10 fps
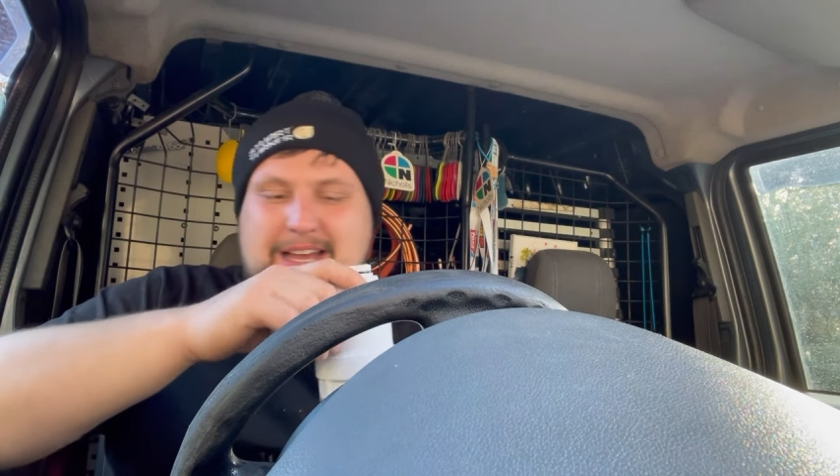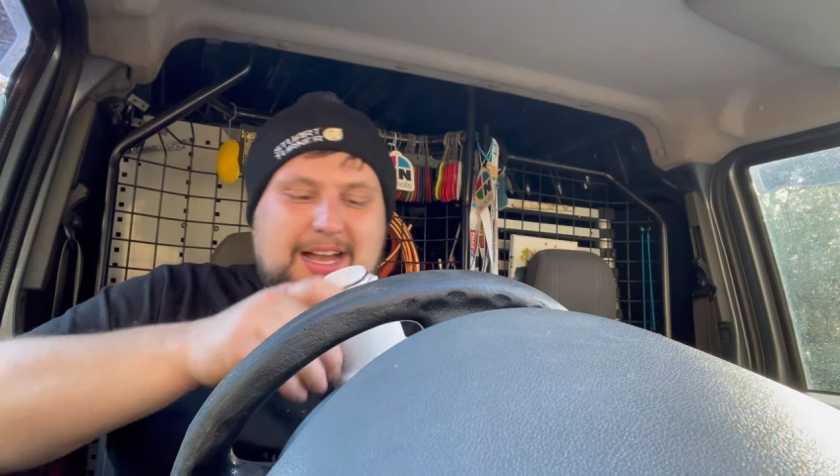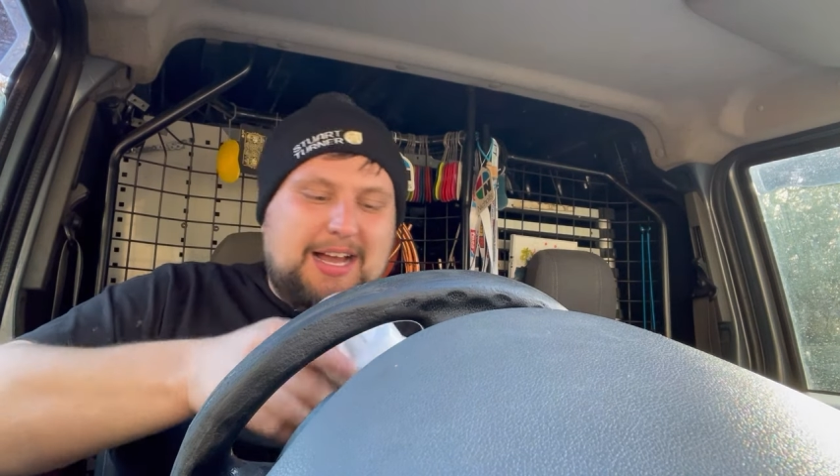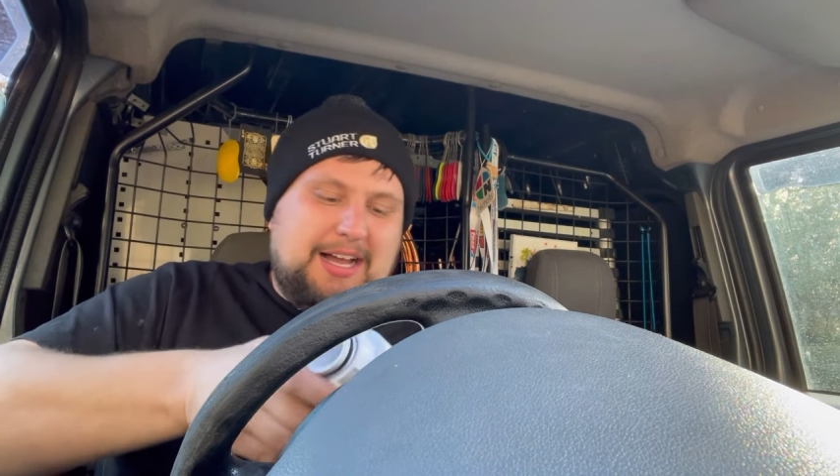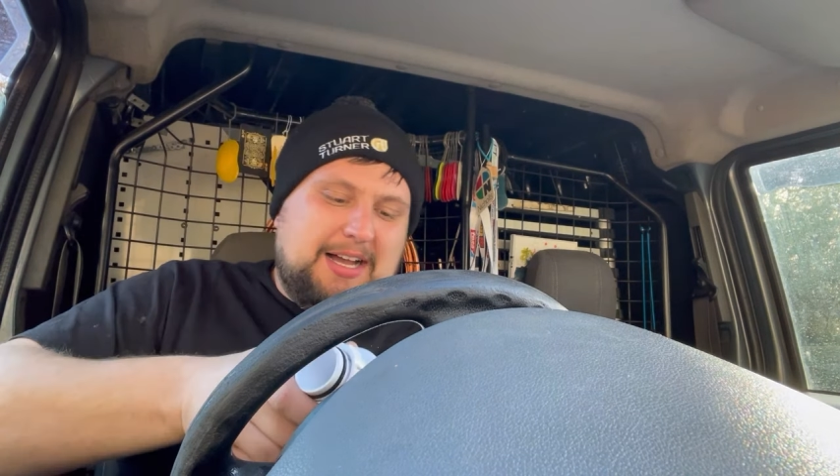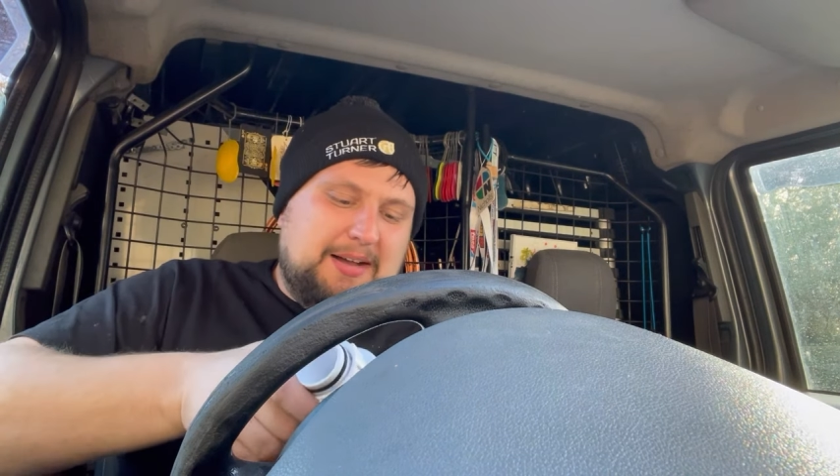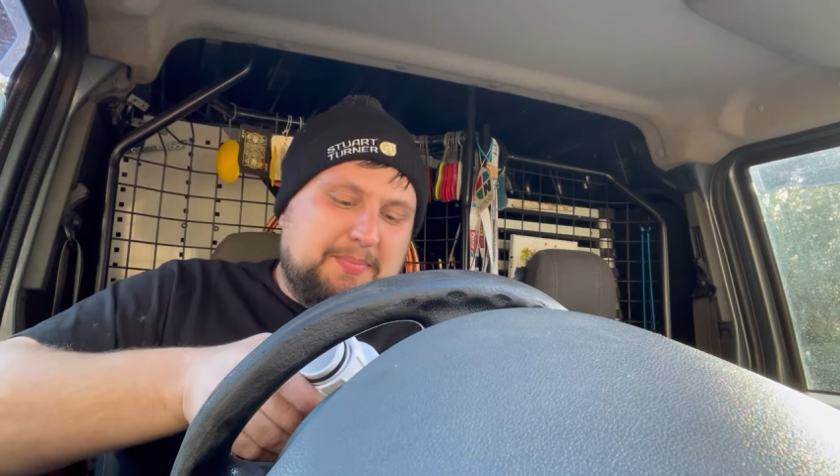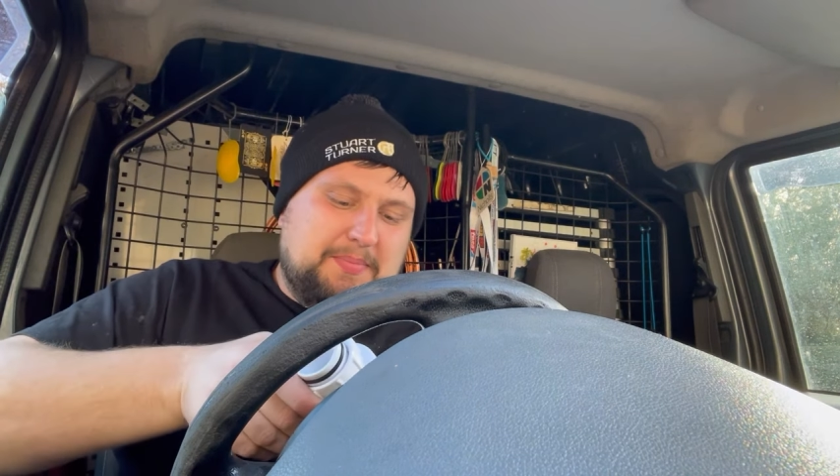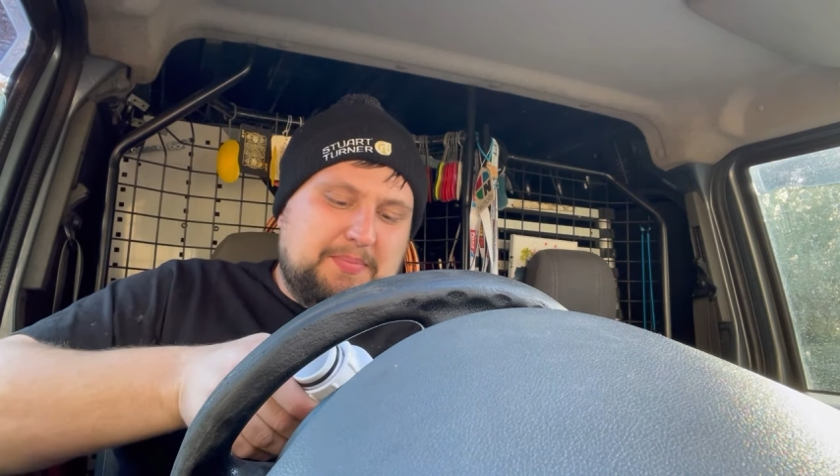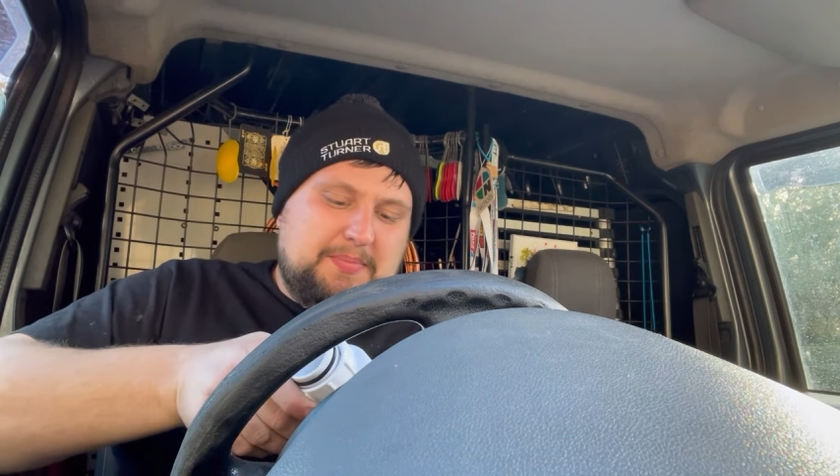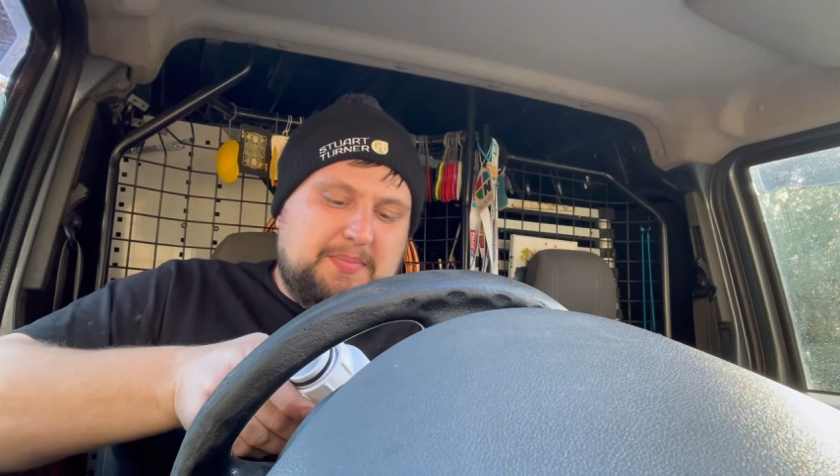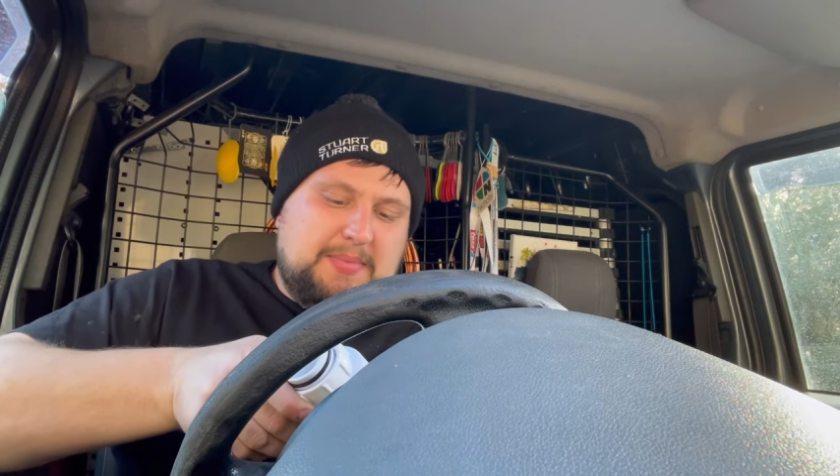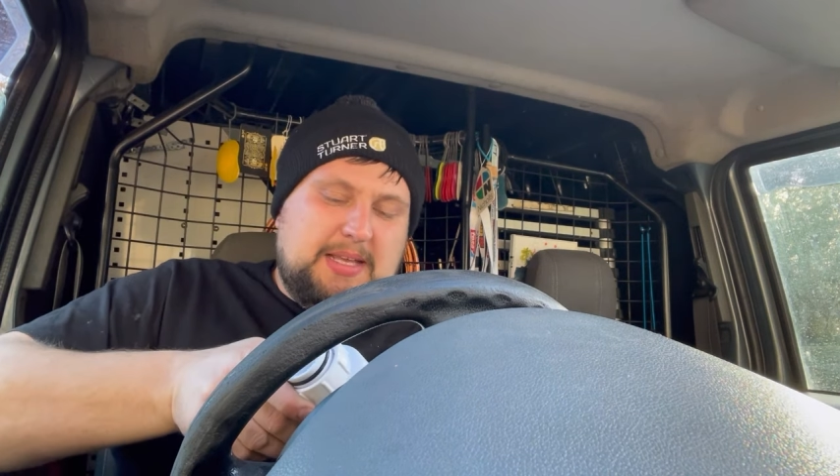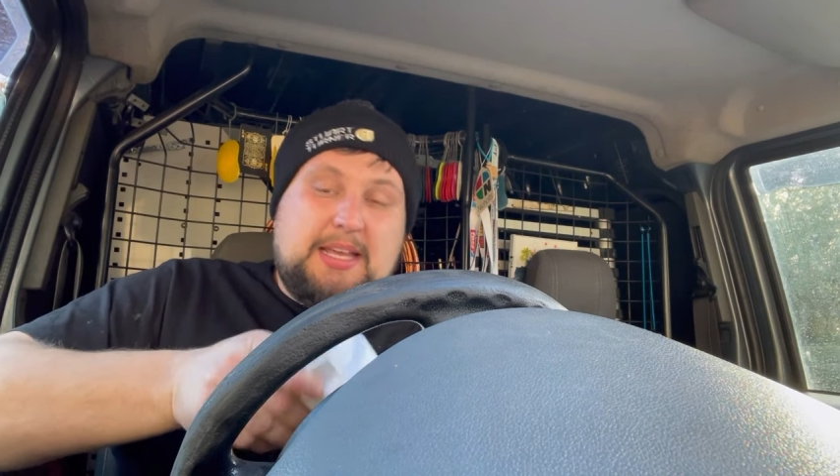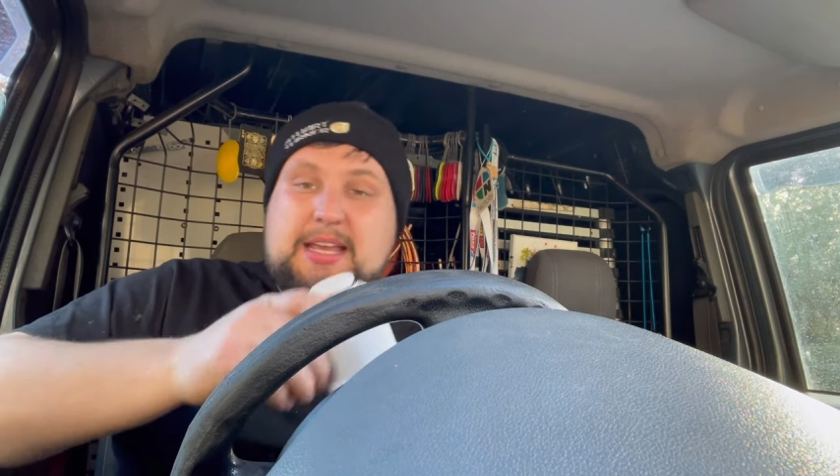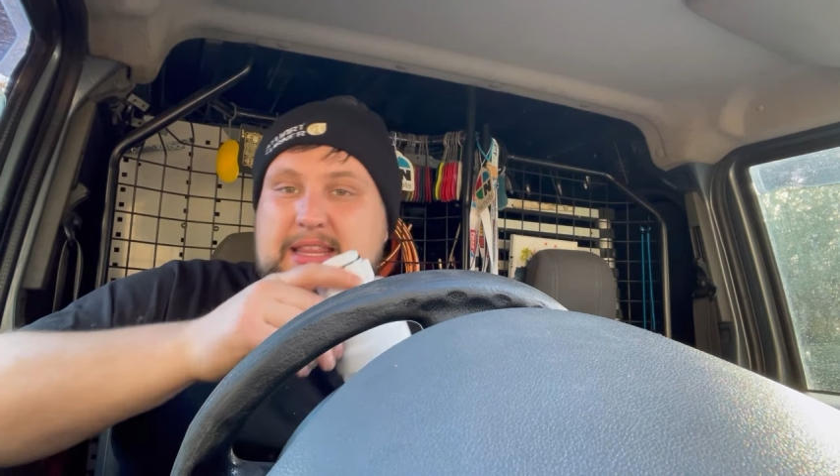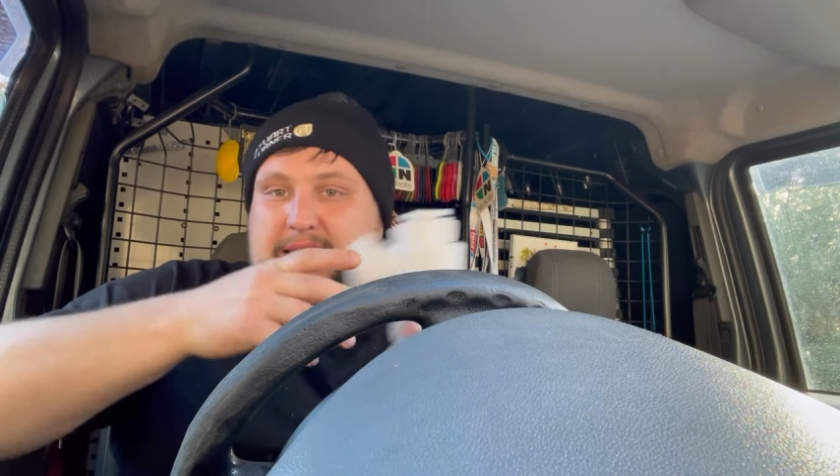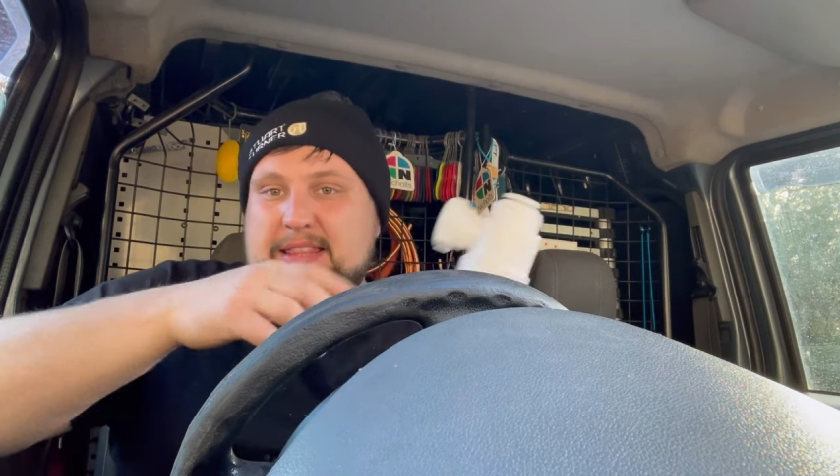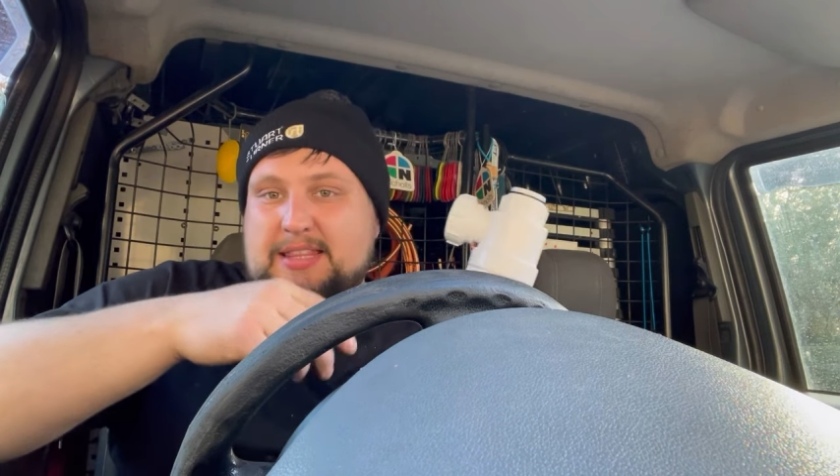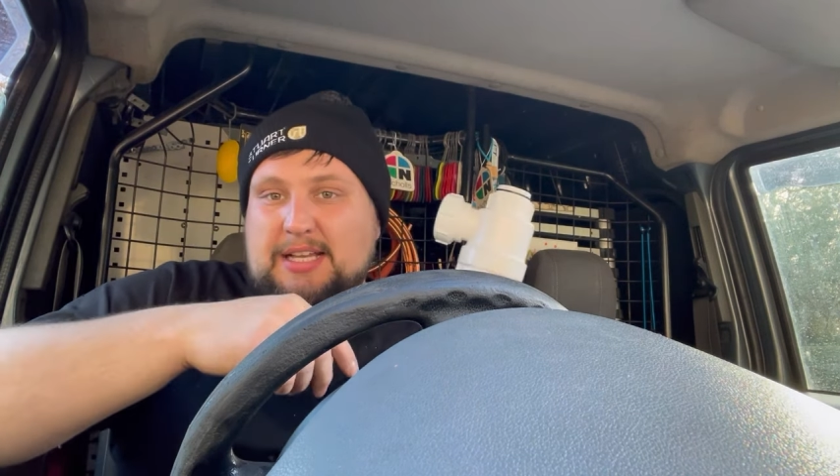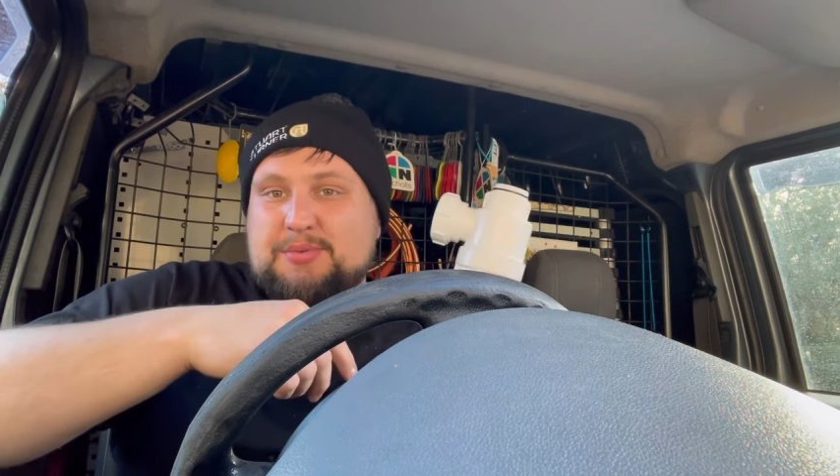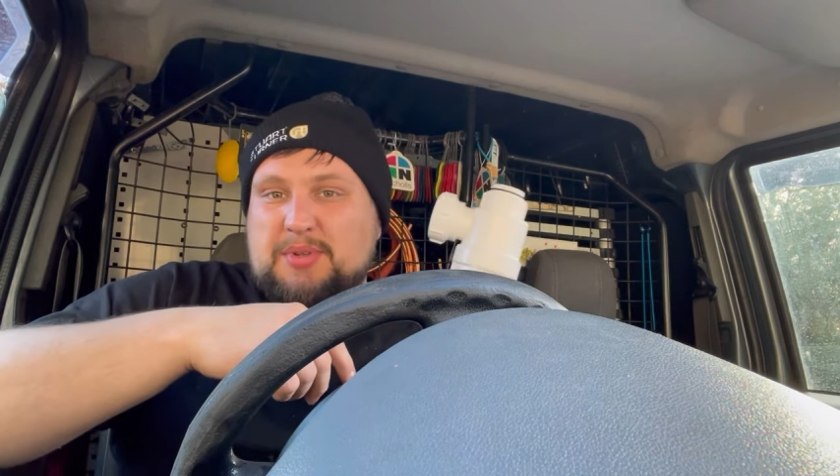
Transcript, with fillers: um, that's